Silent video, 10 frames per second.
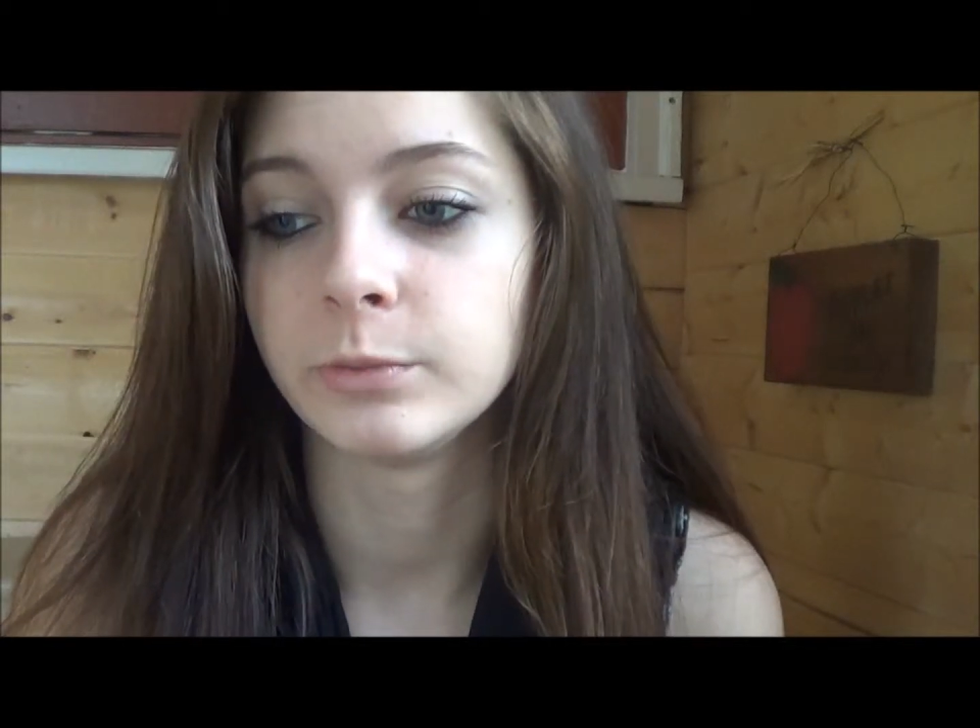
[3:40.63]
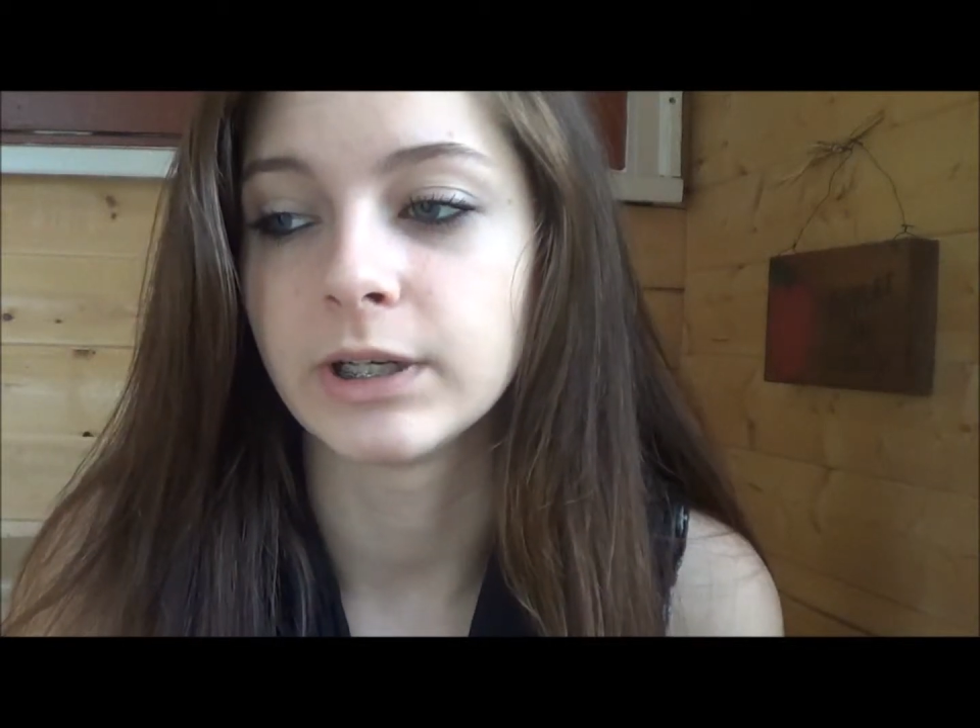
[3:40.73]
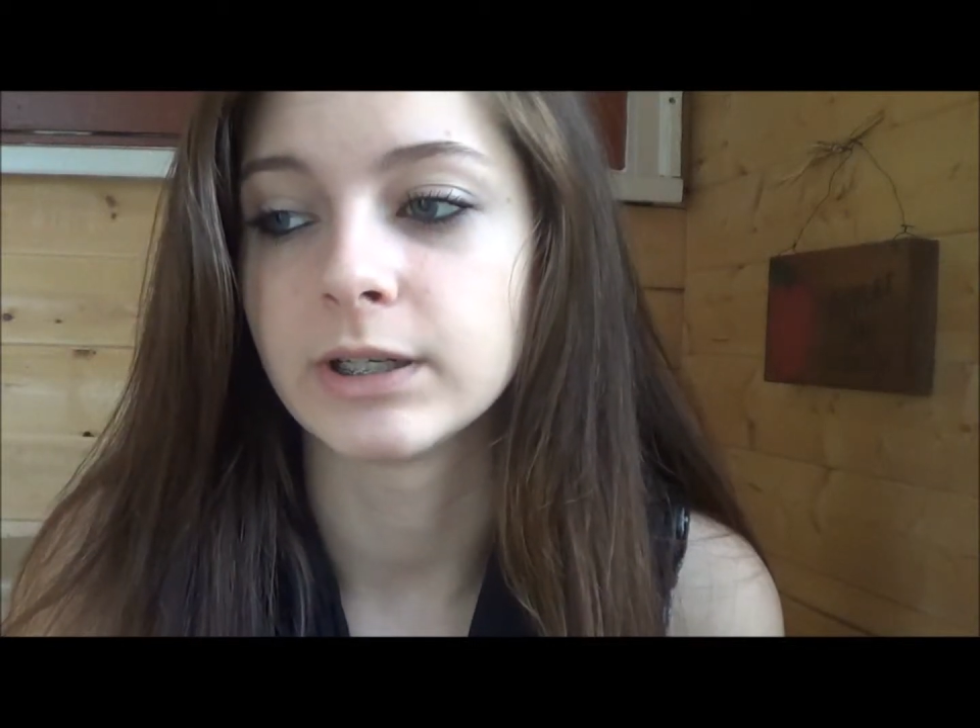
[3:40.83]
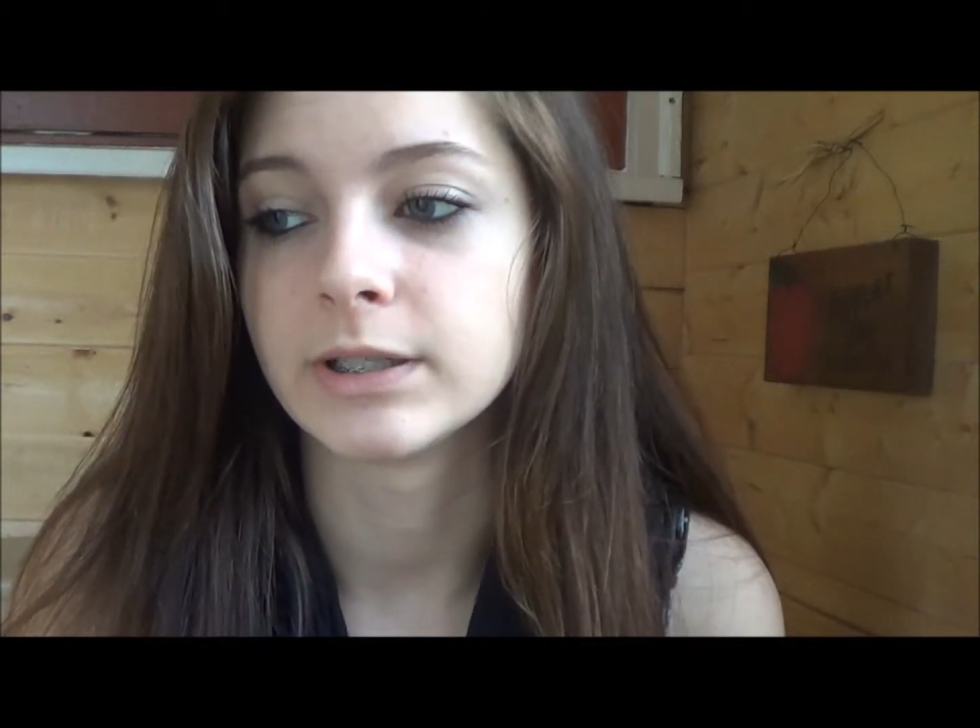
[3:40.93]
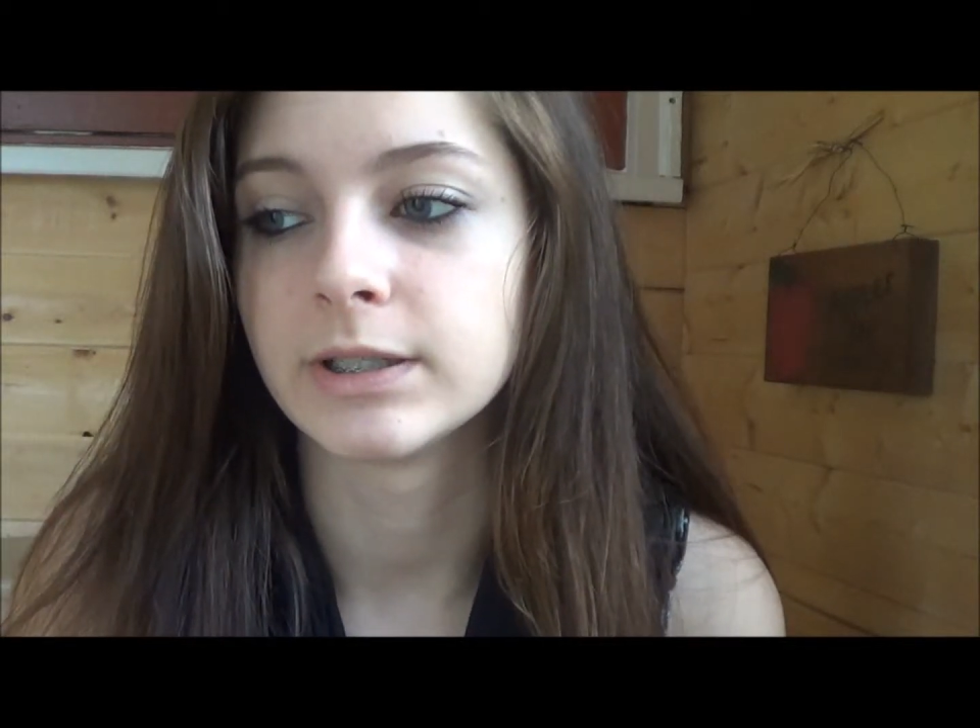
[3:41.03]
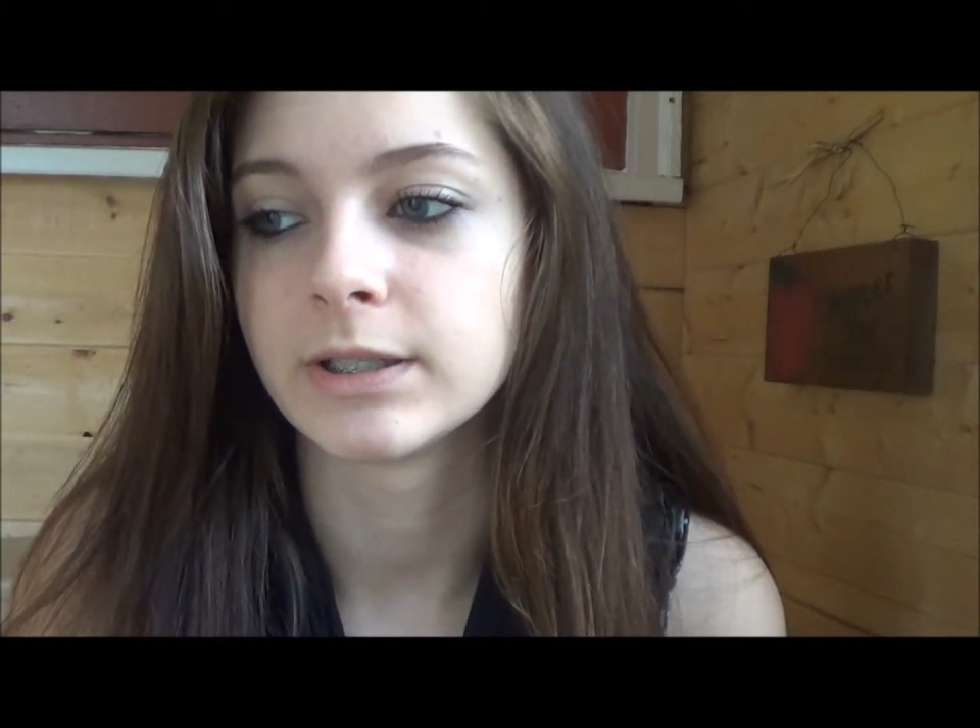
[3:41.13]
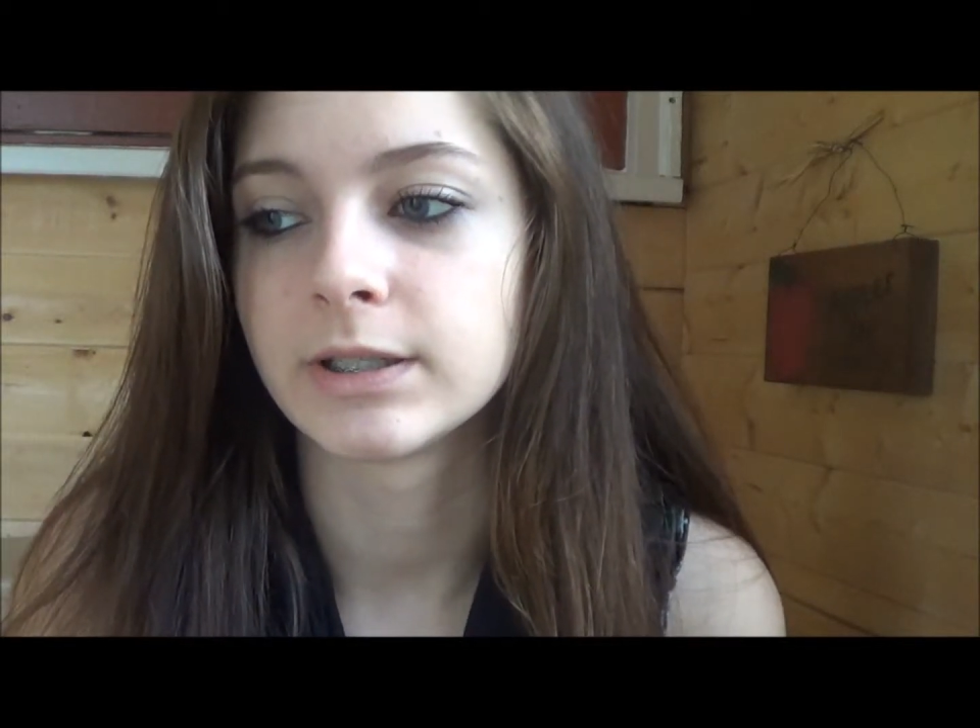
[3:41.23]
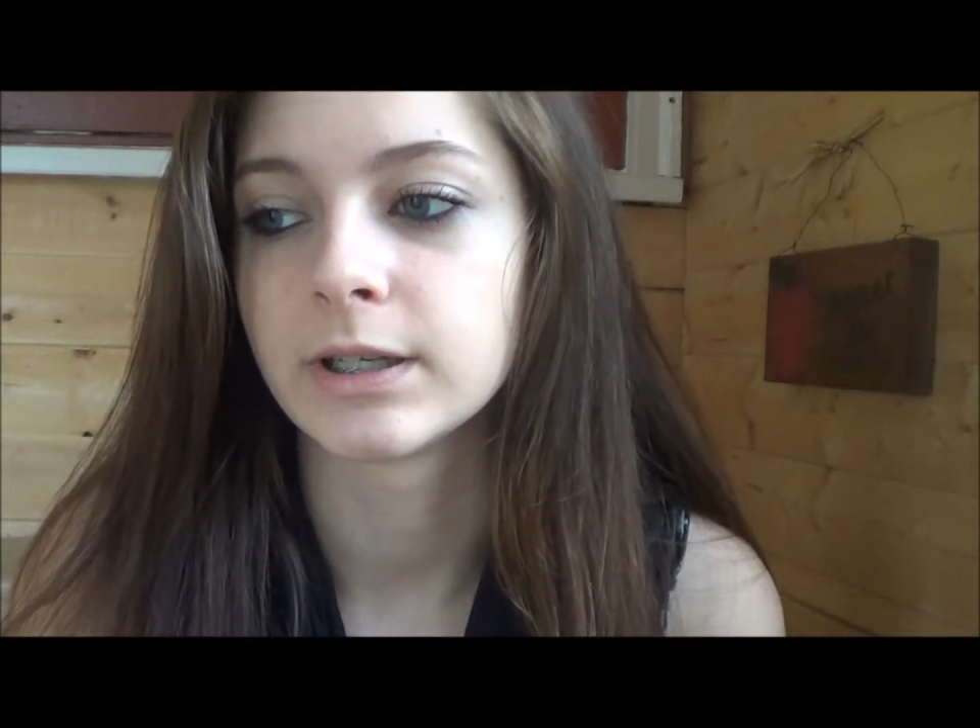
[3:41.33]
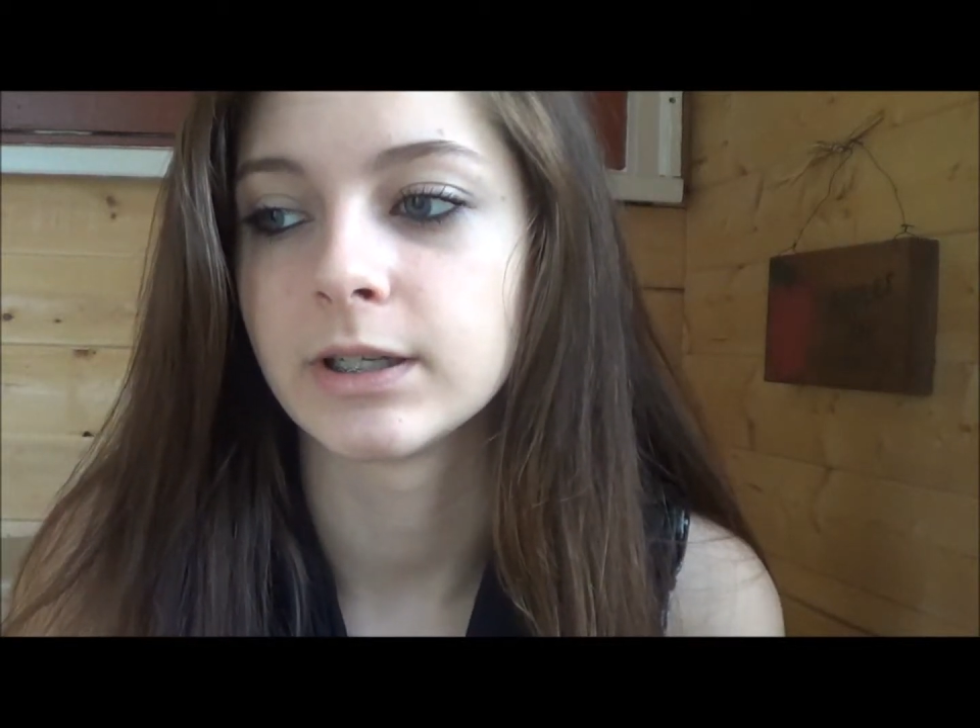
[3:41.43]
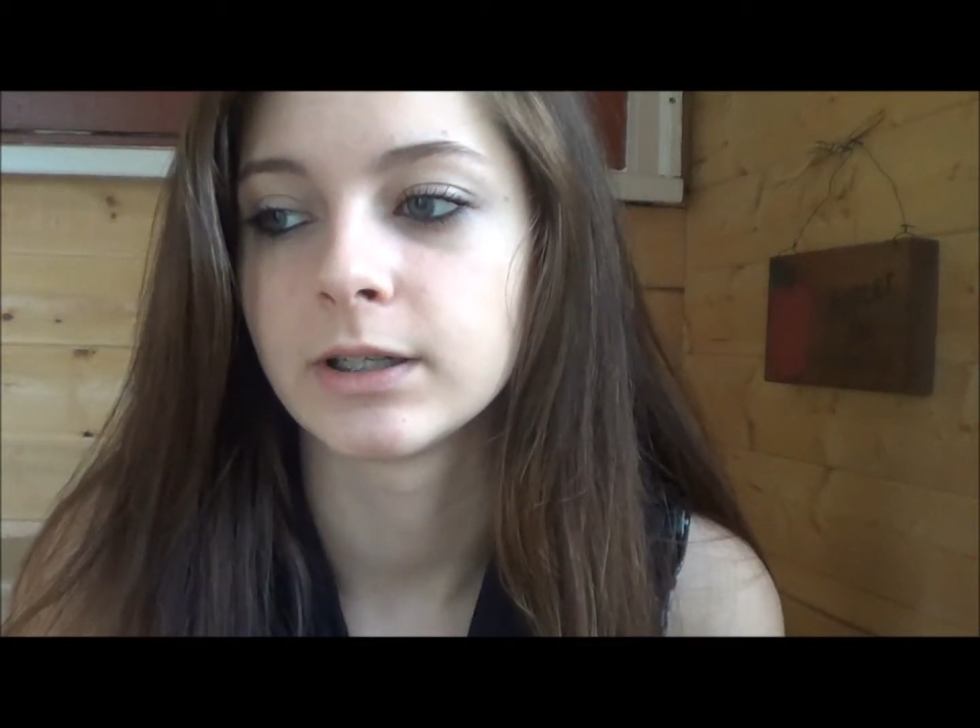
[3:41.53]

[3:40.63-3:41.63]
because